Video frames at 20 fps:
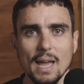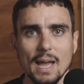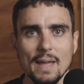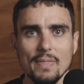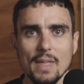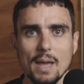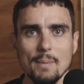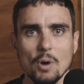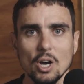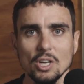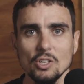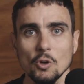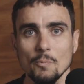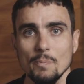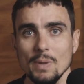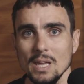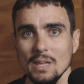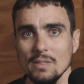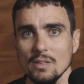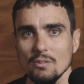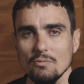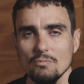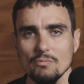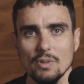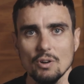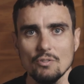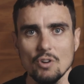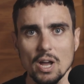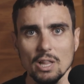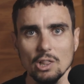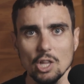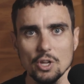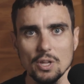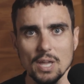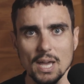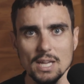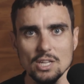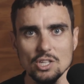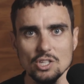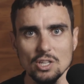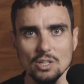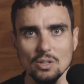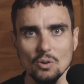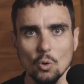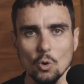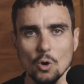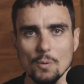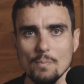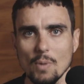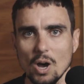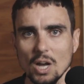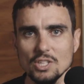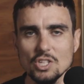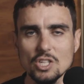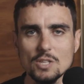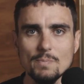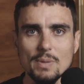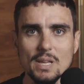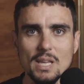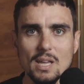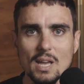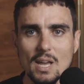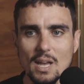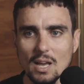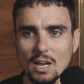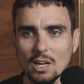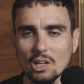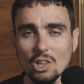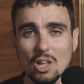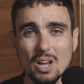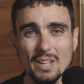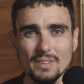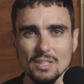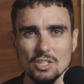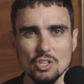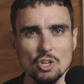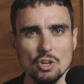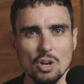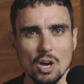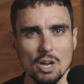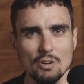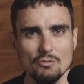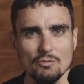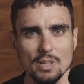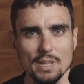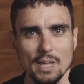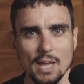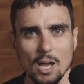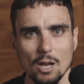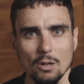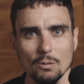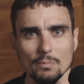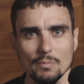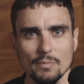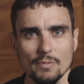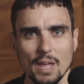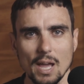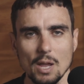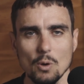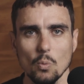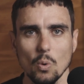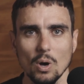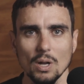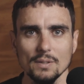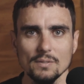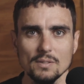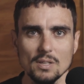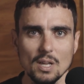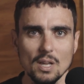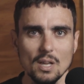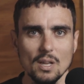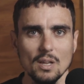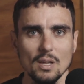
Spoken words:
and they might not be in the right location, or it might just be a client that you can't really help. They want